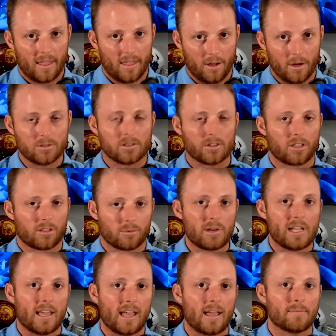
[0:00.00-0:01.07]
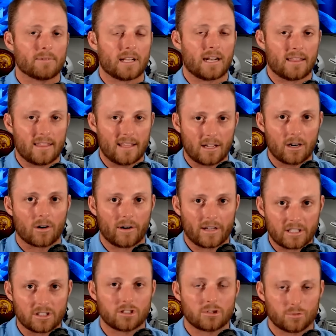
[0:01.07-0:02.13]
Those are three games that I think are
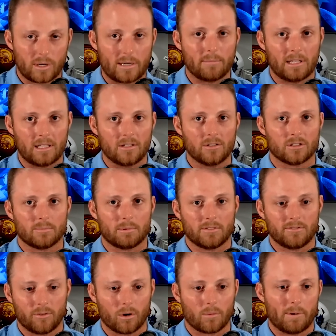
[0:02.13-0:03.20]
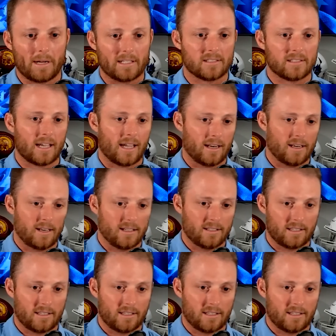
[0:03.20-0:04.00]
extremely losable for Penn State.